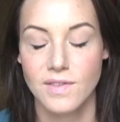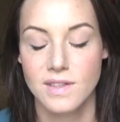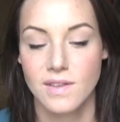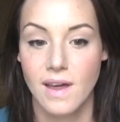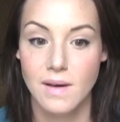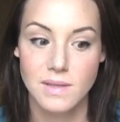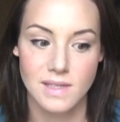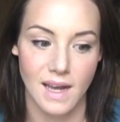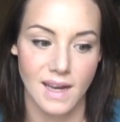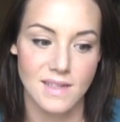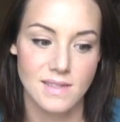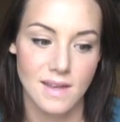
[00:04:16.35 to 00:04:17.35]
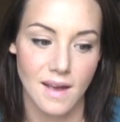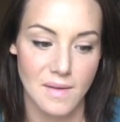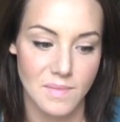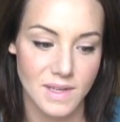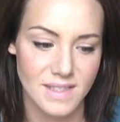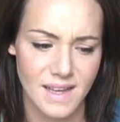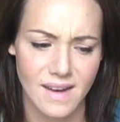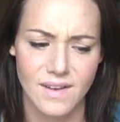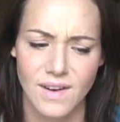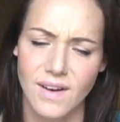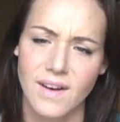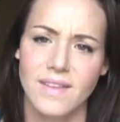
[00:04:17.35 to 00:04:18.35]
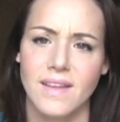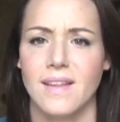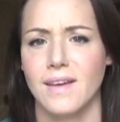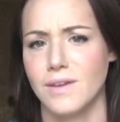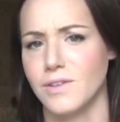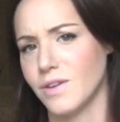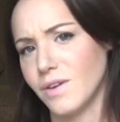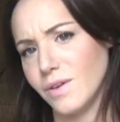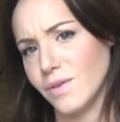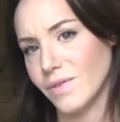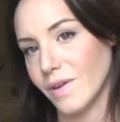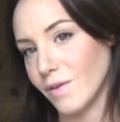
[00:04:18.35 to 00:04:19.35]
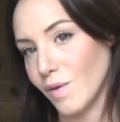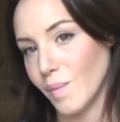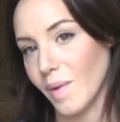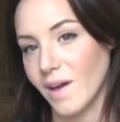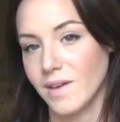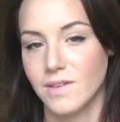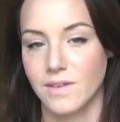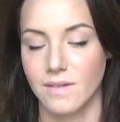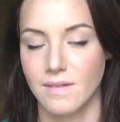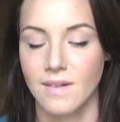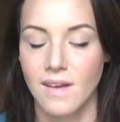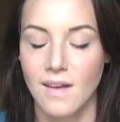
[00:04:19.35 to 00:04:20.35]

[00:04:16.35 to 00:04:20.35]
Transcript: So that was nice, because I had heard that you shouldn't use it too much and